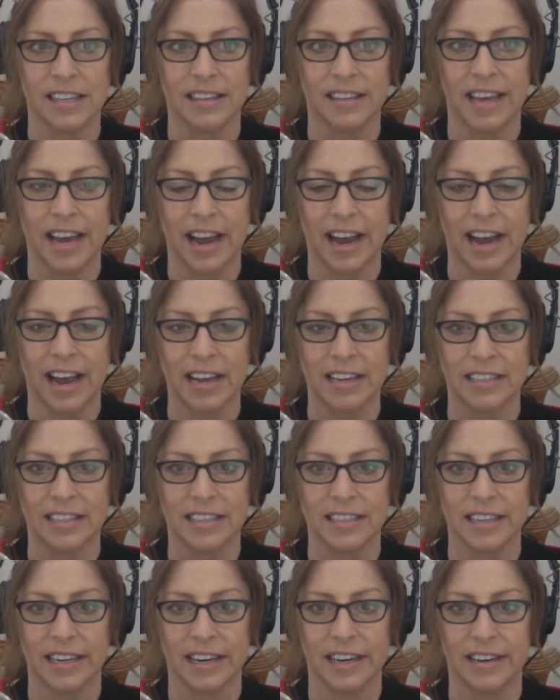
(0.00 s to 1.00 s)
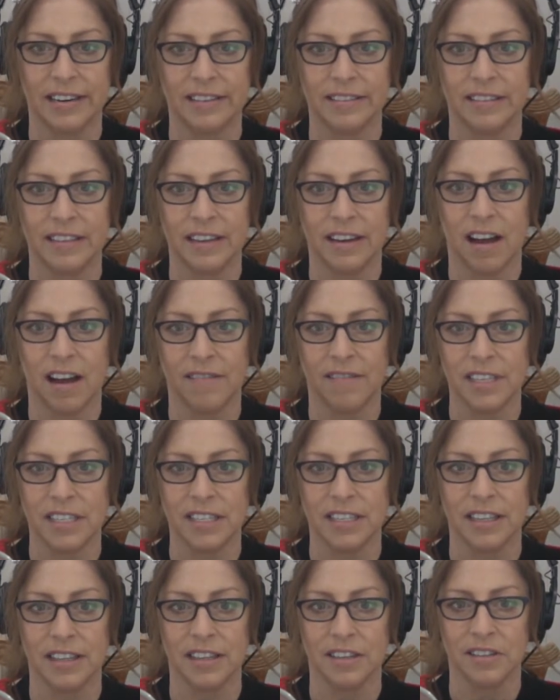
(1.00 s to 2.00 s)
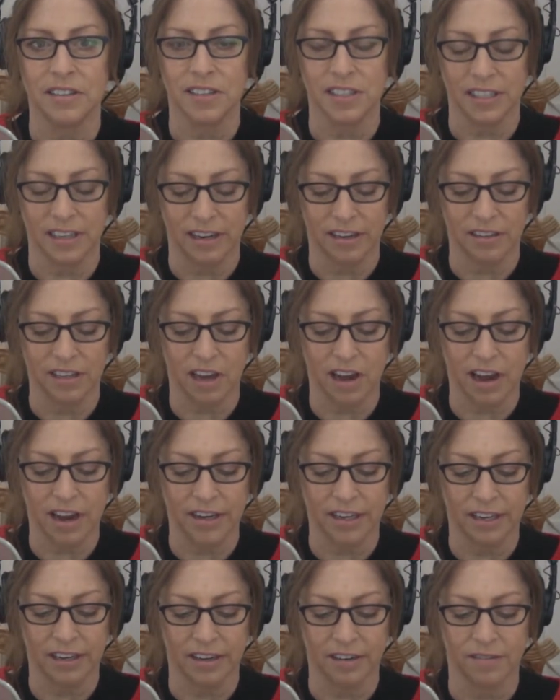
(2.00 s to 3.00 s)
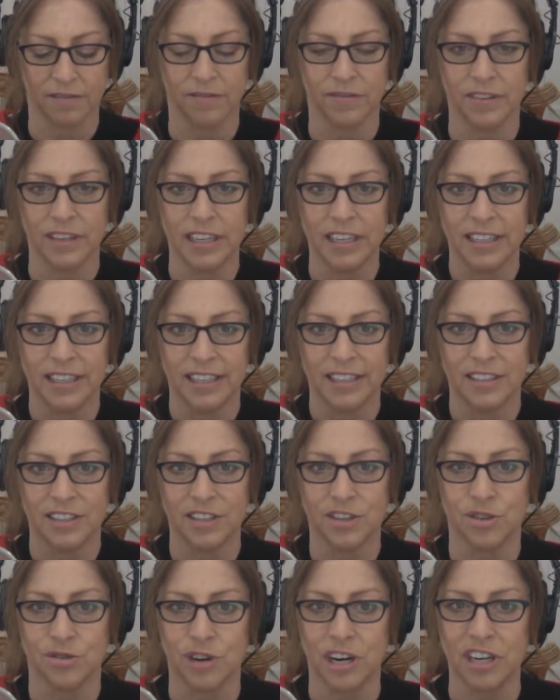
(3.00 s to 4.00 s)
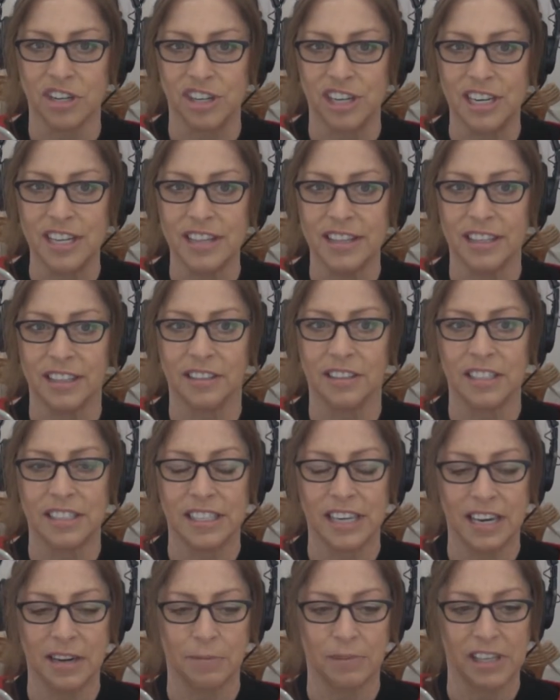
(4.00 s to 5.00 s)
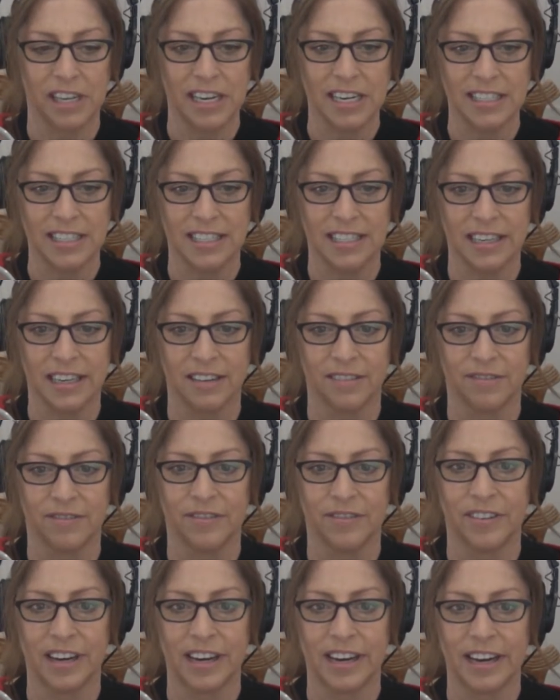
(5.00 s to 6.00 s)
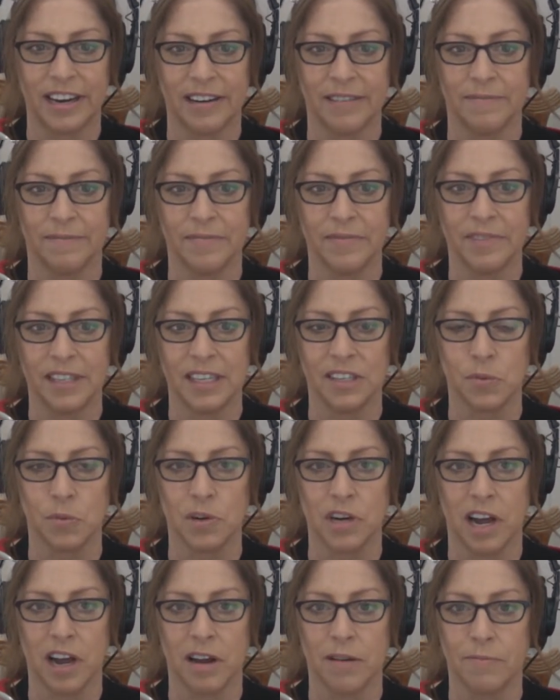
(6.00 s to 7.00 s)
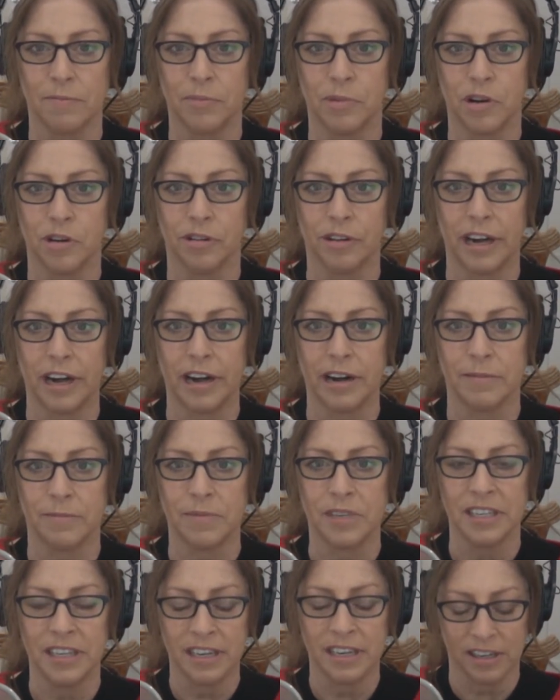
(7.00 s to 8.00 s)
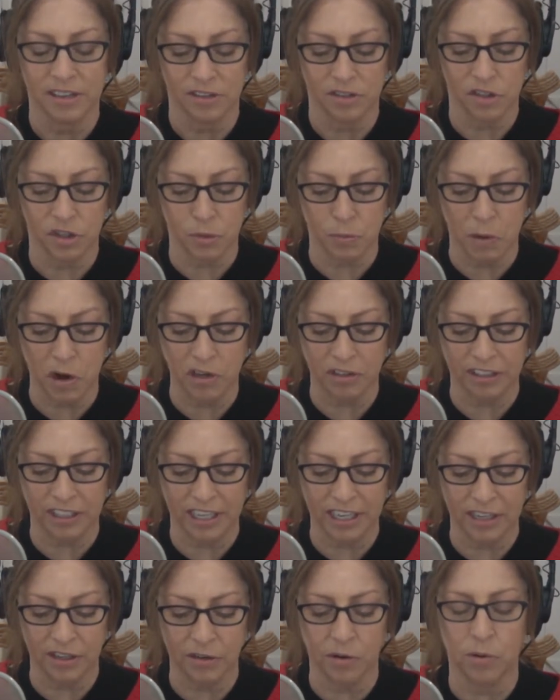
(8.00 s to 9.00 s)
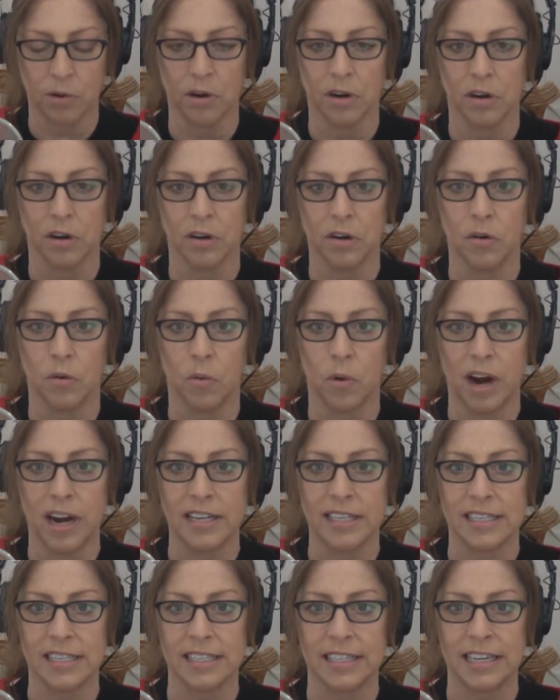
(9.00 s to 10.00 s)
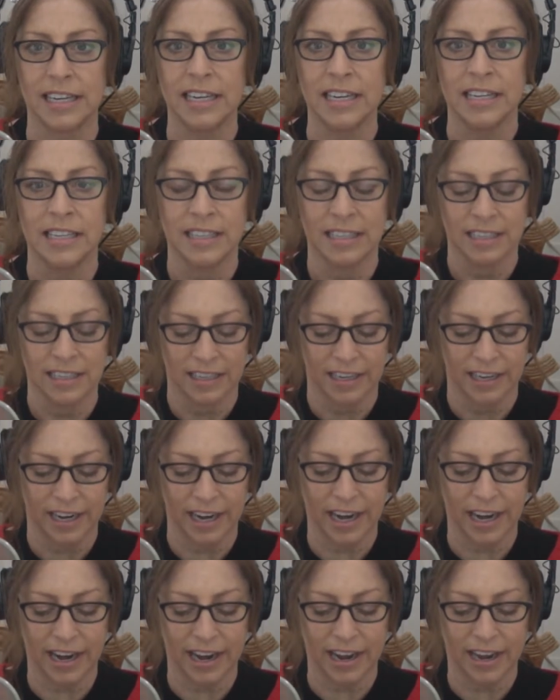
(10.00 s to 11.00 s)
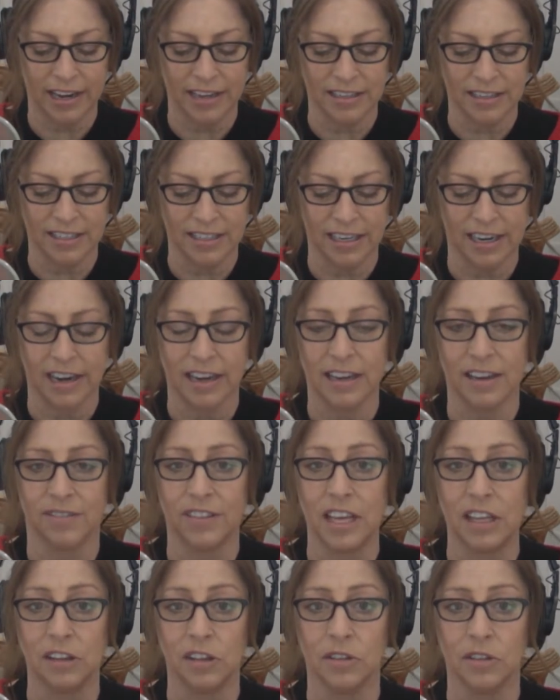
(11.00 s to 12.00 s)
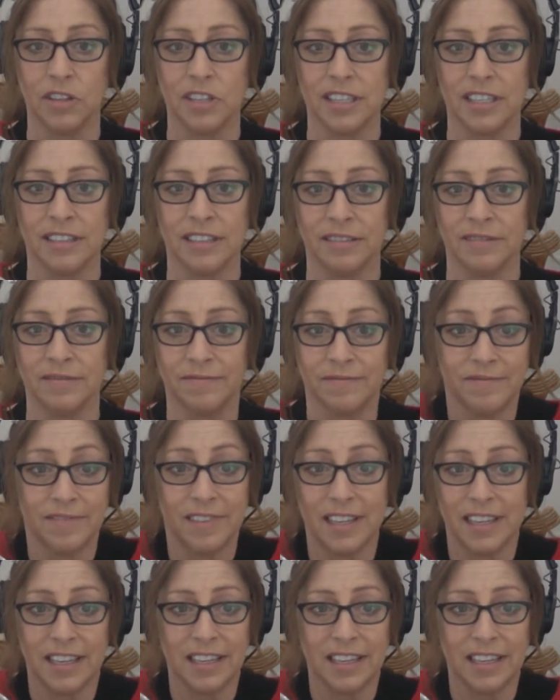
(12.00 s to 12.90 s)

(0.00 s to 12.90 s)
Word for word: that obviously there's a lot of destruction that could take place if things were not programmed smartly or wisely, and if they learn to,